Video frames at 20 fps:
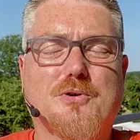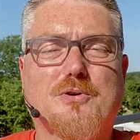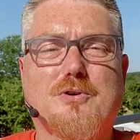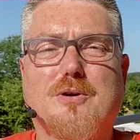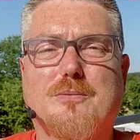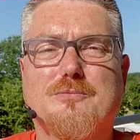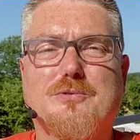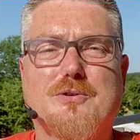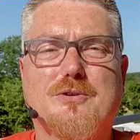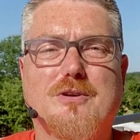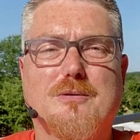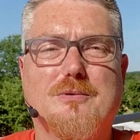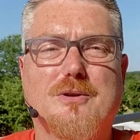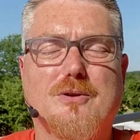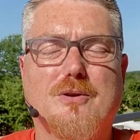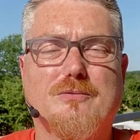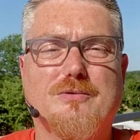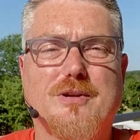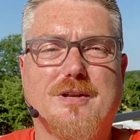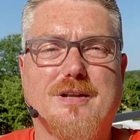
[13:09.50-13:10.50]

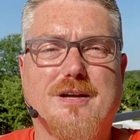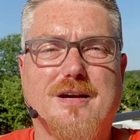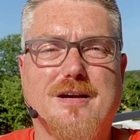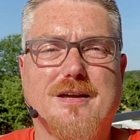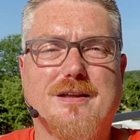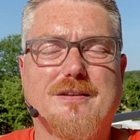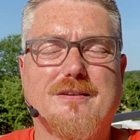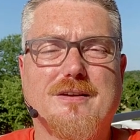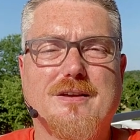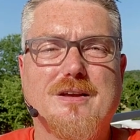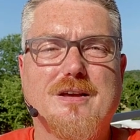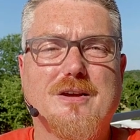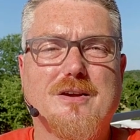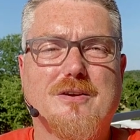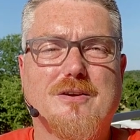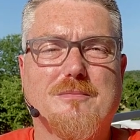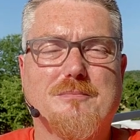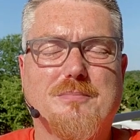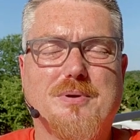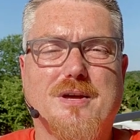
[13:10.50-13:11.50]
comfortable overnight
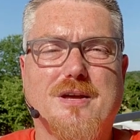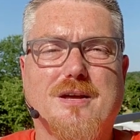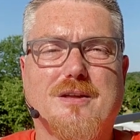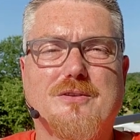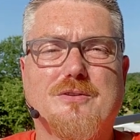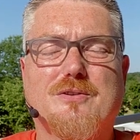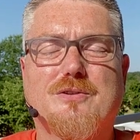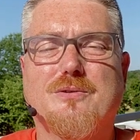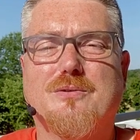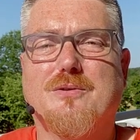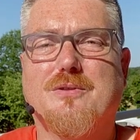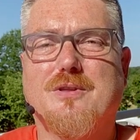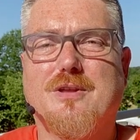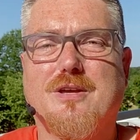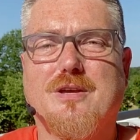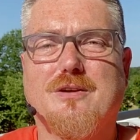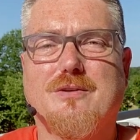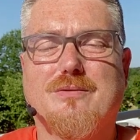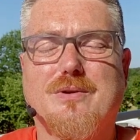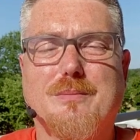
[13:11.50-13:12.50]
compared to
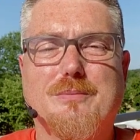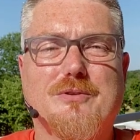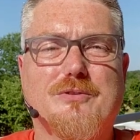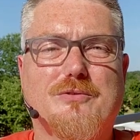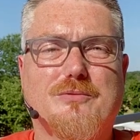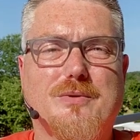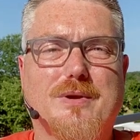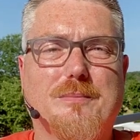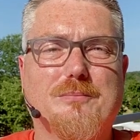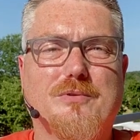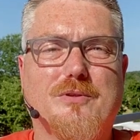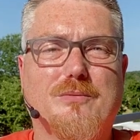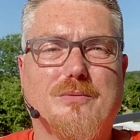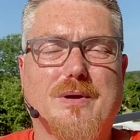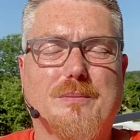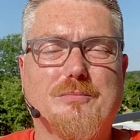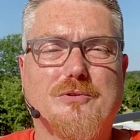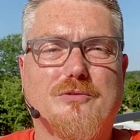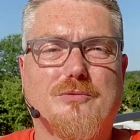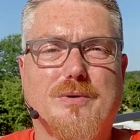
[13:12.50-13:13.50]
the rubber strap. The
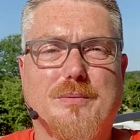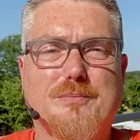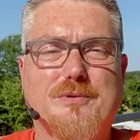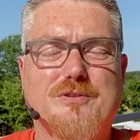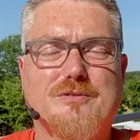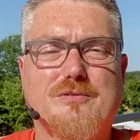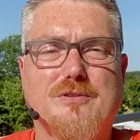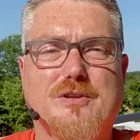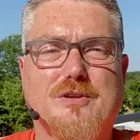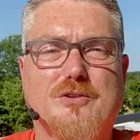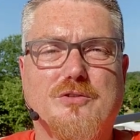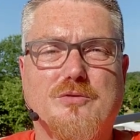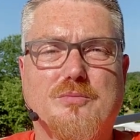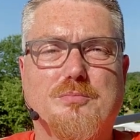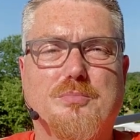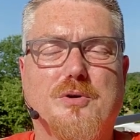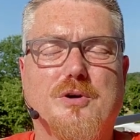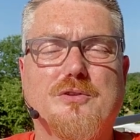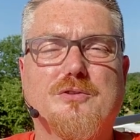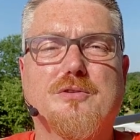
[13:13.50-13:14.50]
rubber strap is the
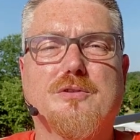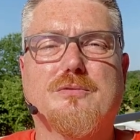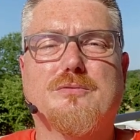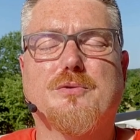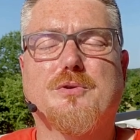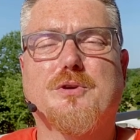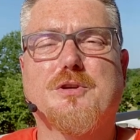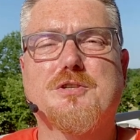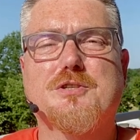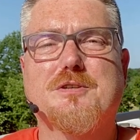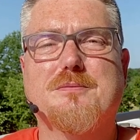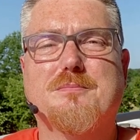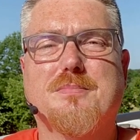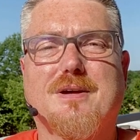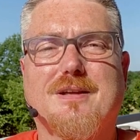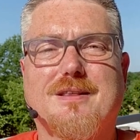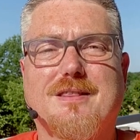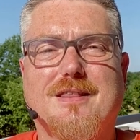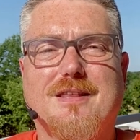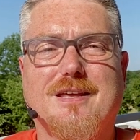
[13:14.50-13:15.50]
sportier version,
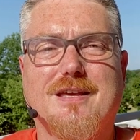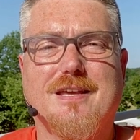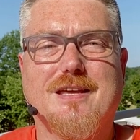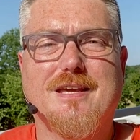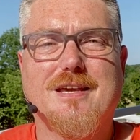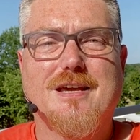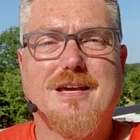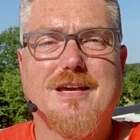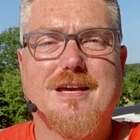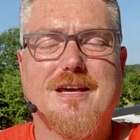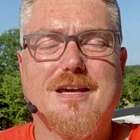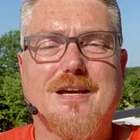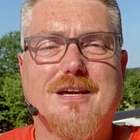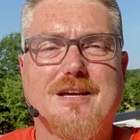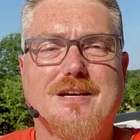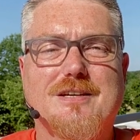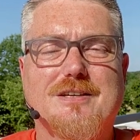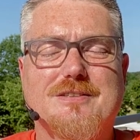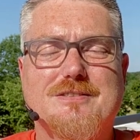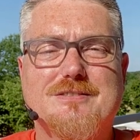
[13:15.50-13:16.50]
but the
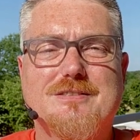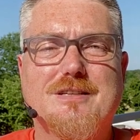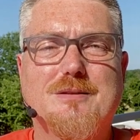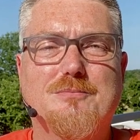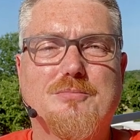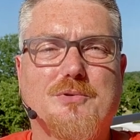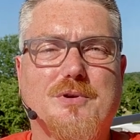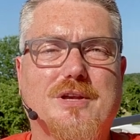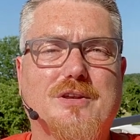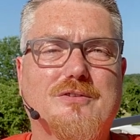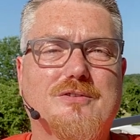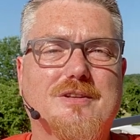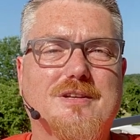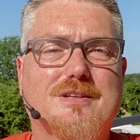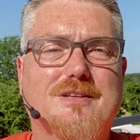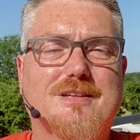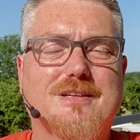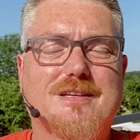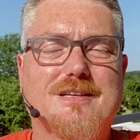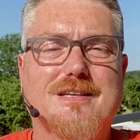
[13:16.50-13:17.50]
steel
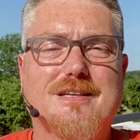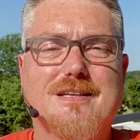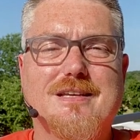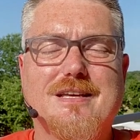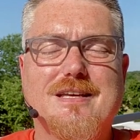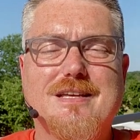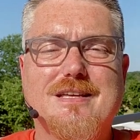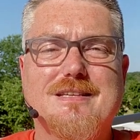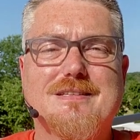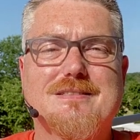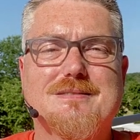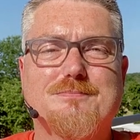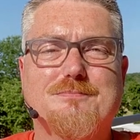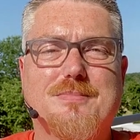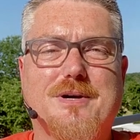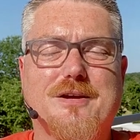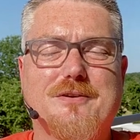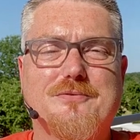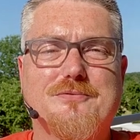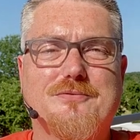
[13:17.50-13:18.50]
bracelet is
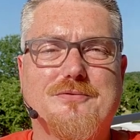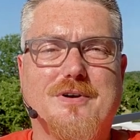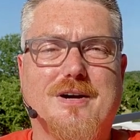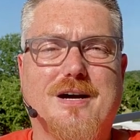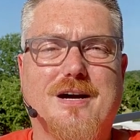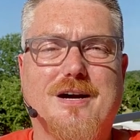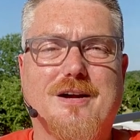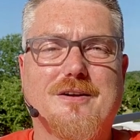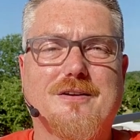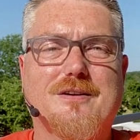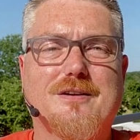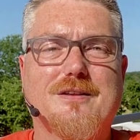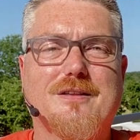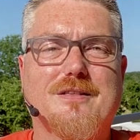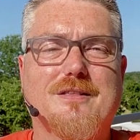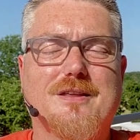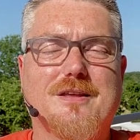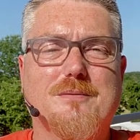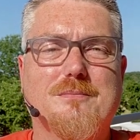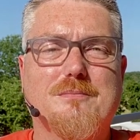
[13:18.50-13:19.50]
by far
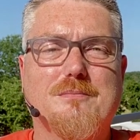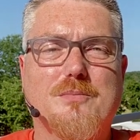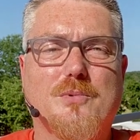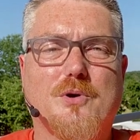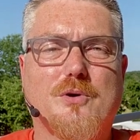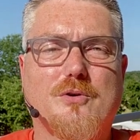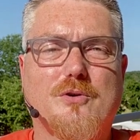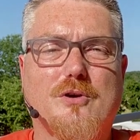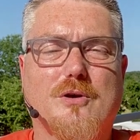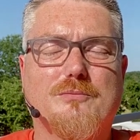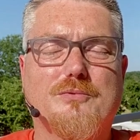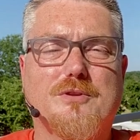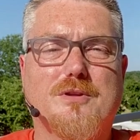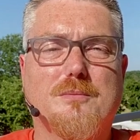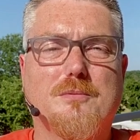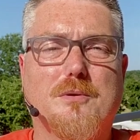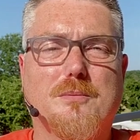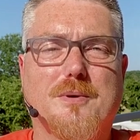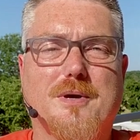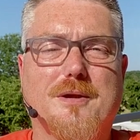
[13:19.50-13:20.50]
the more
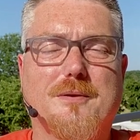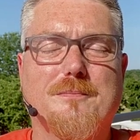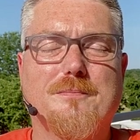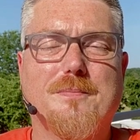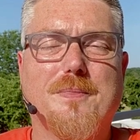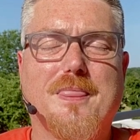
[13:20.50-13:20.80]
comfortable one.